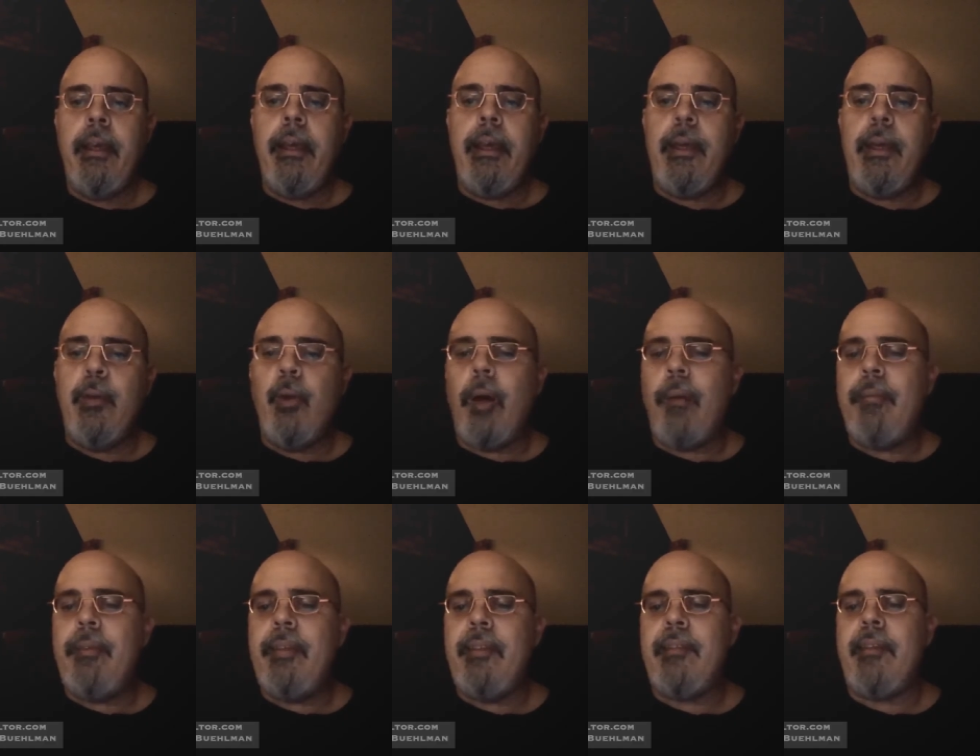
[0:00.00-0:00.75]
He
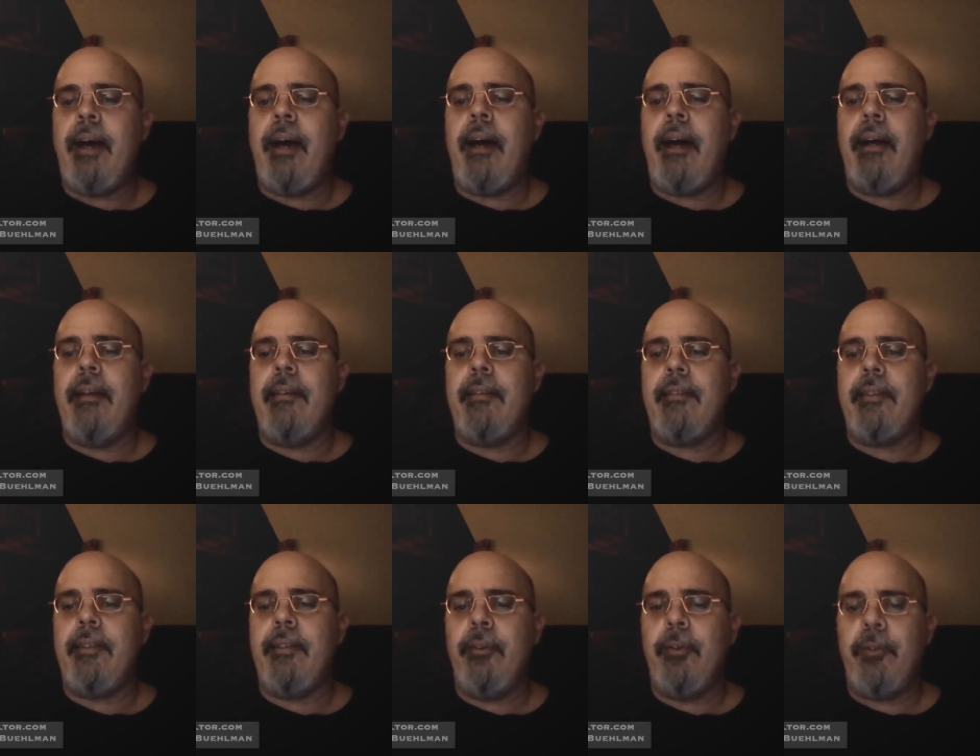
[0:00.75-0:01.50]
rubbed his
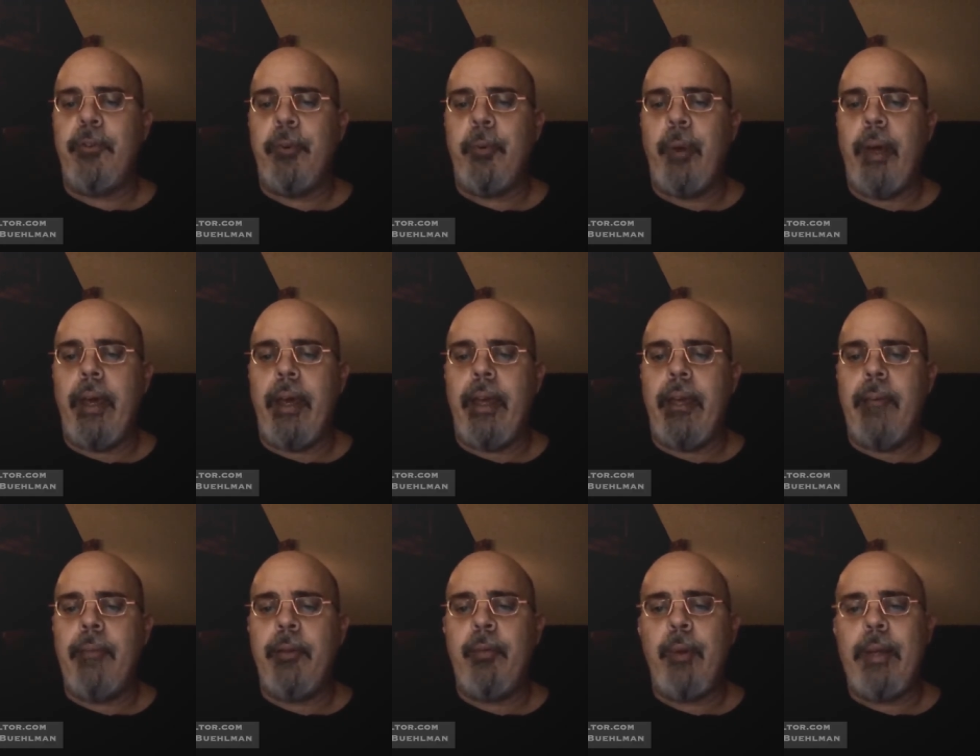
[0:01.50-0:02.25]
eyes and looked
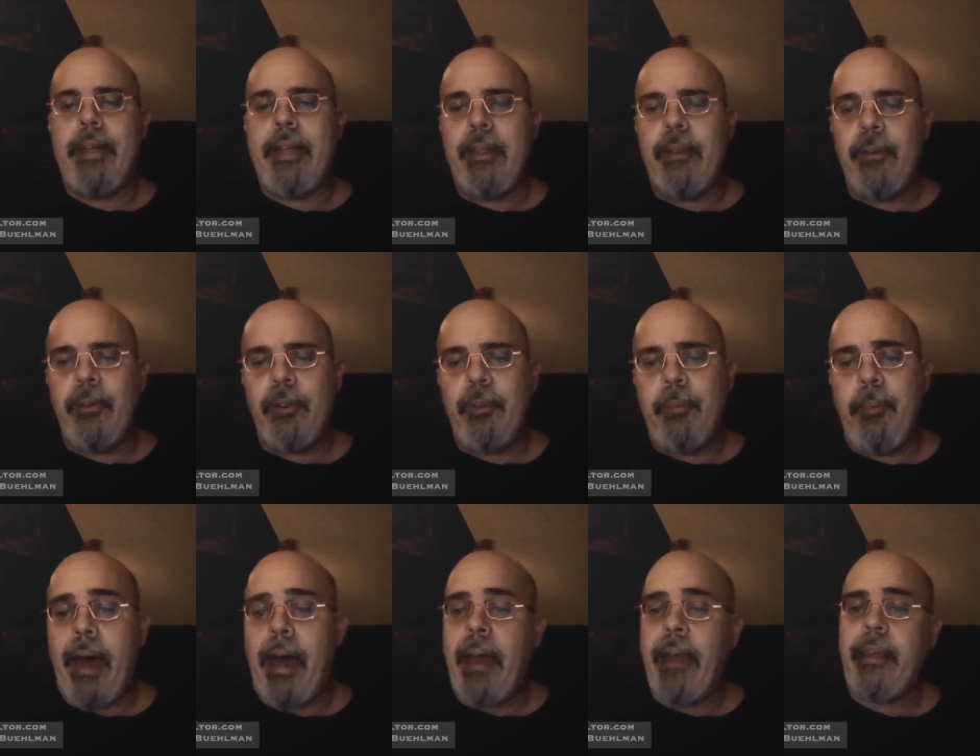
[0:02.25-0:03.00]
away, but when he
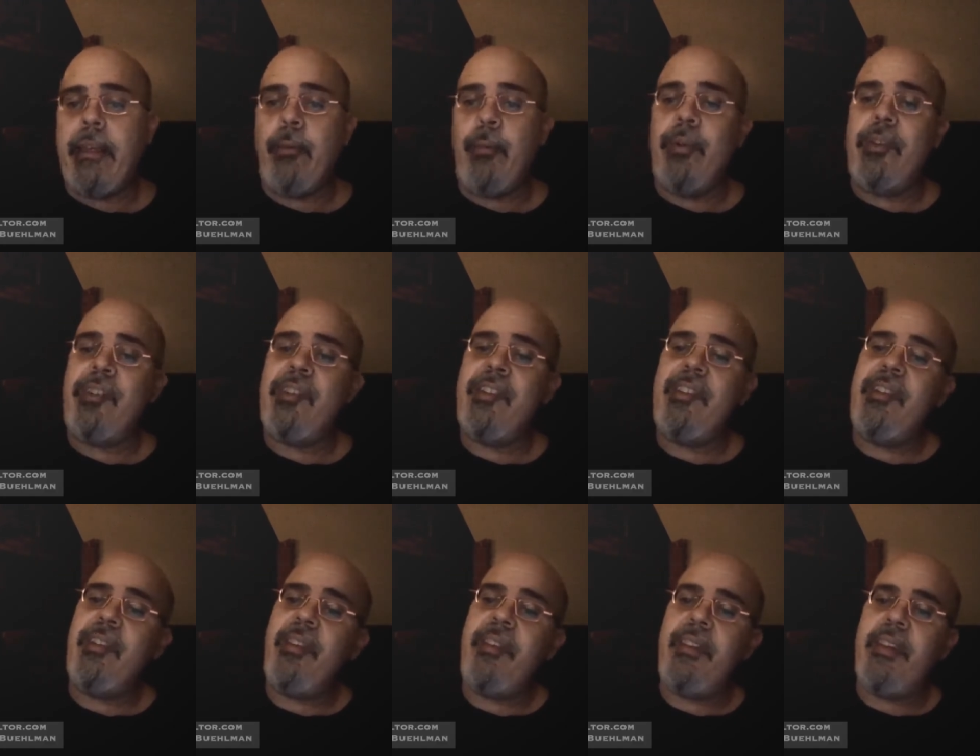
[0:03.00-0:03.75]
looked back, it was
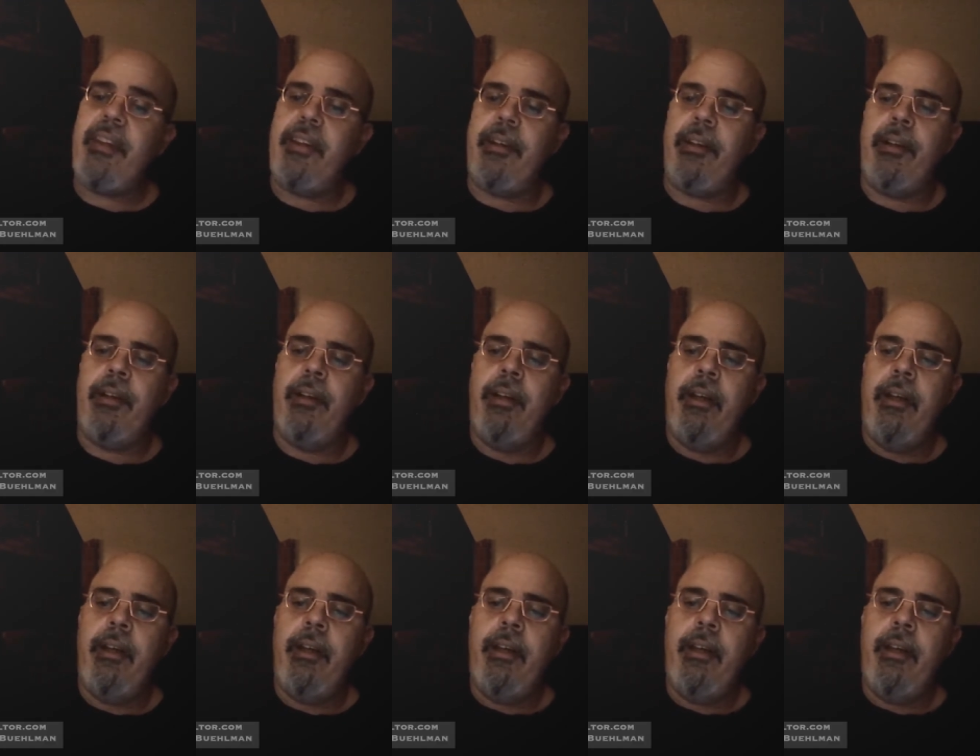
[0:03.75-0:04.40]
still there.